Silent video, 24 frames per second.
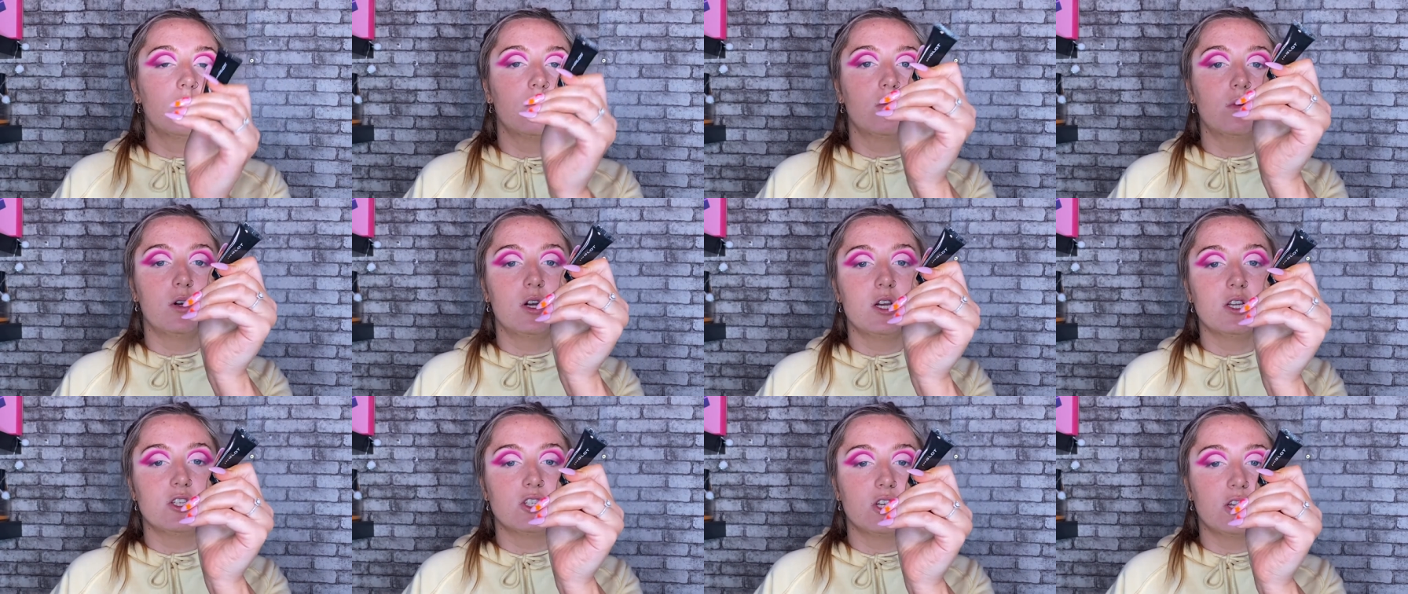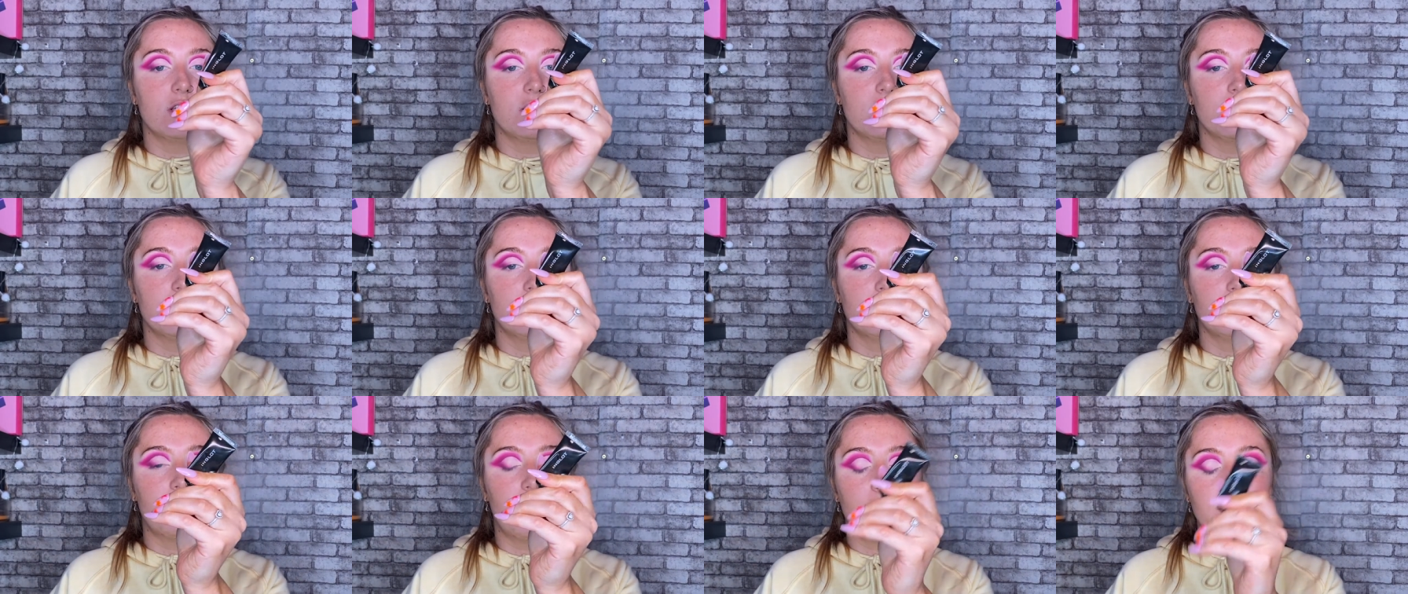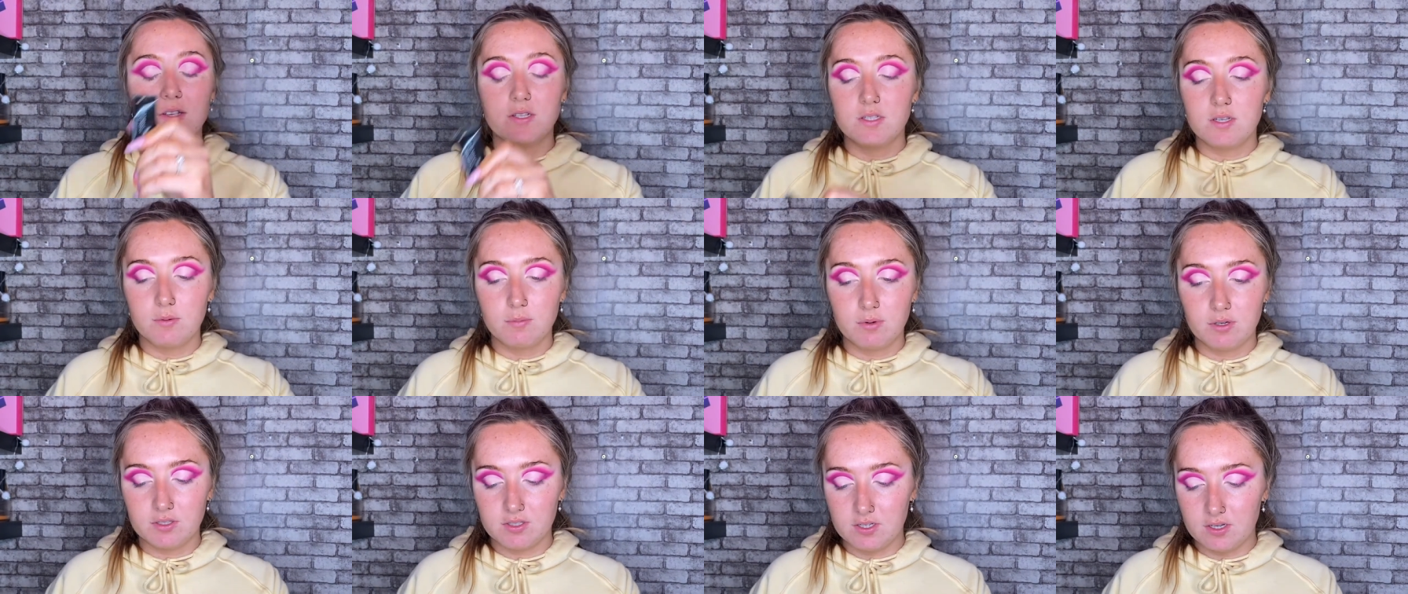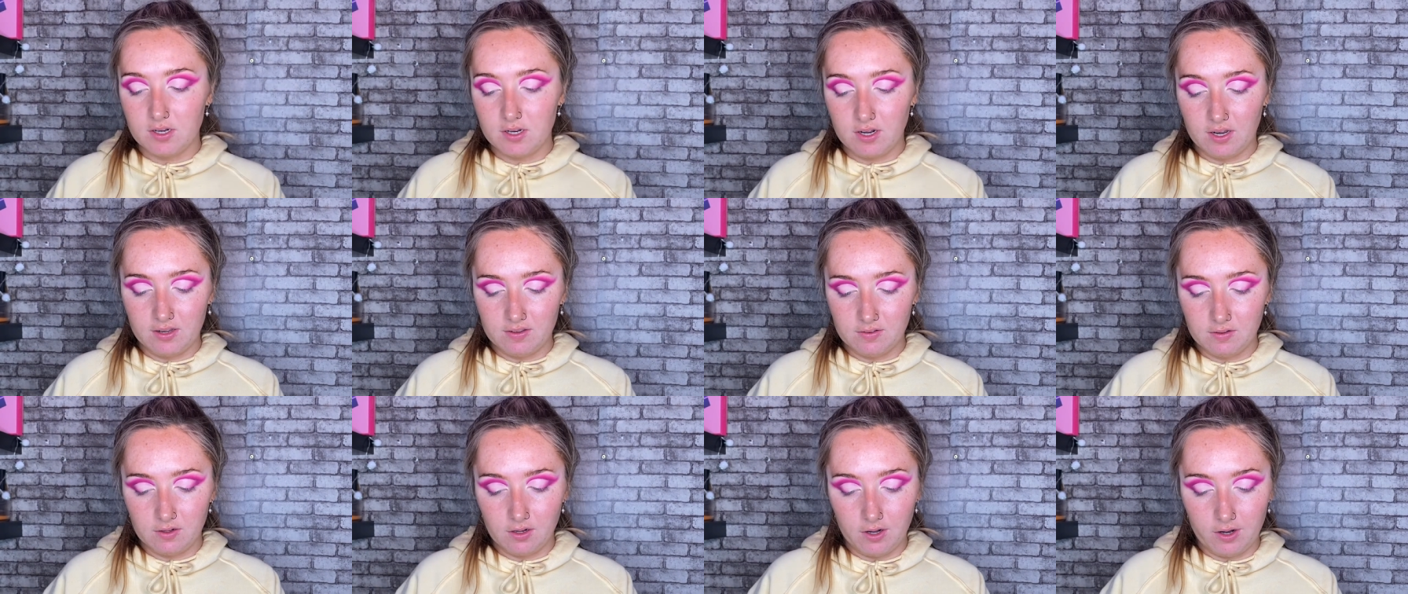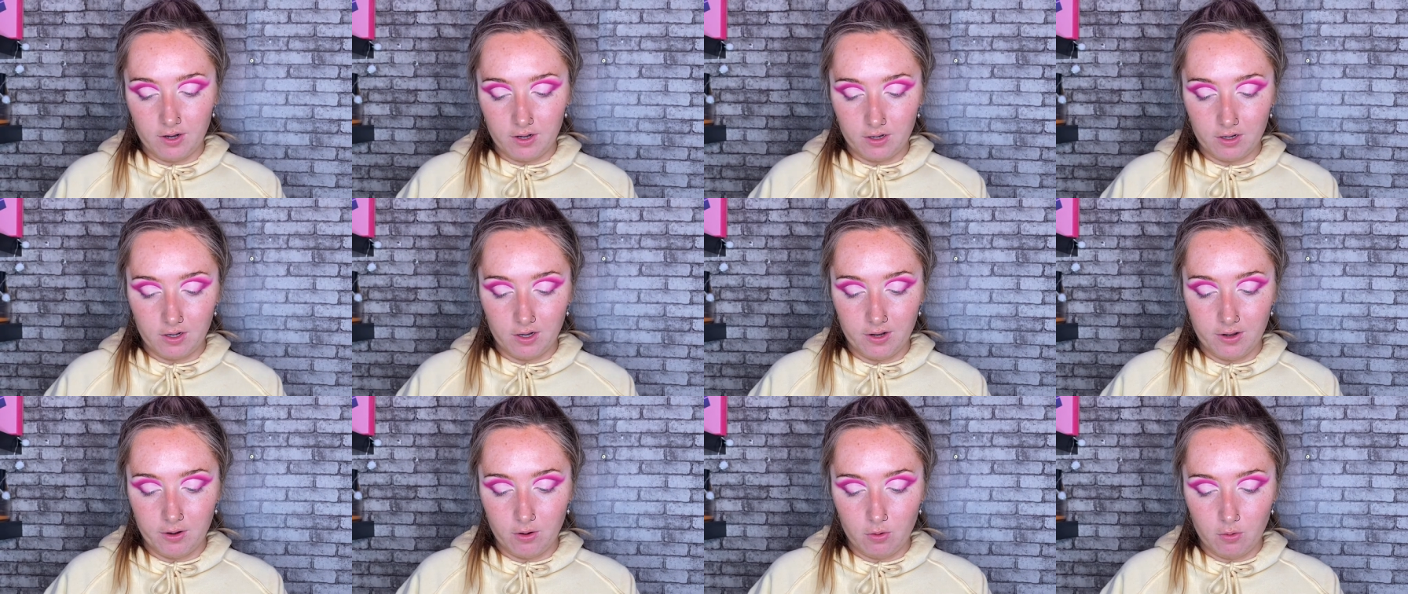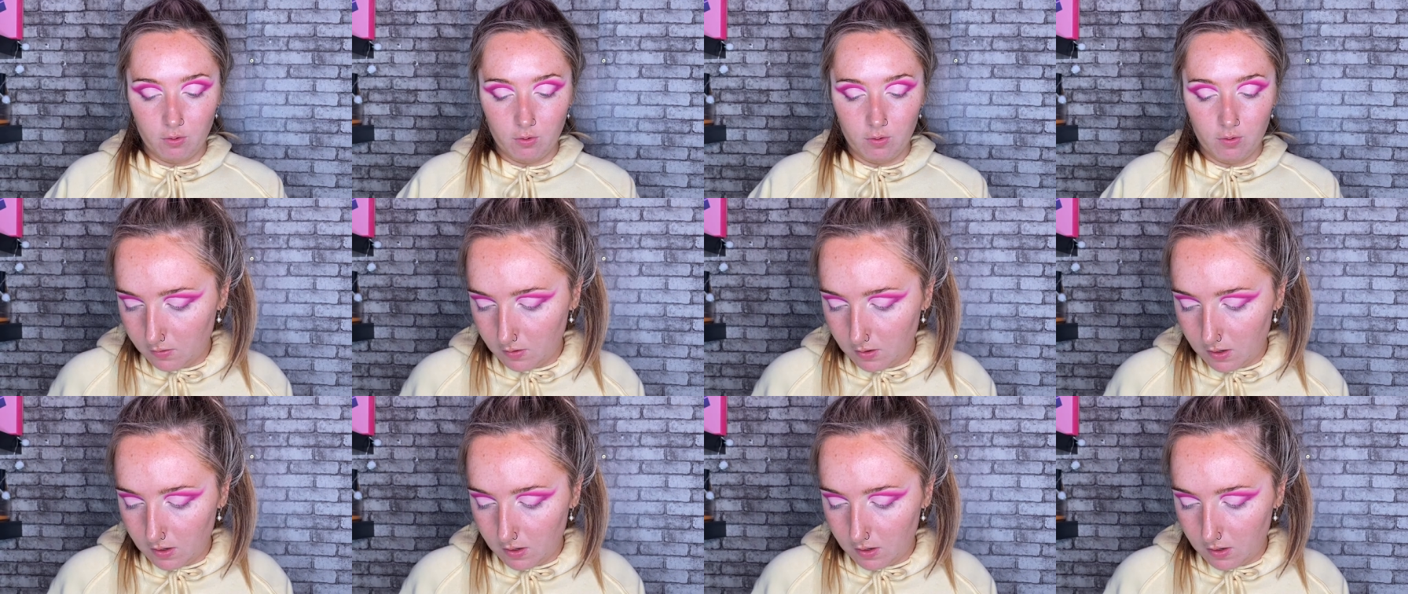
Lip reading: which is very similar to the NYX Glitter Glue.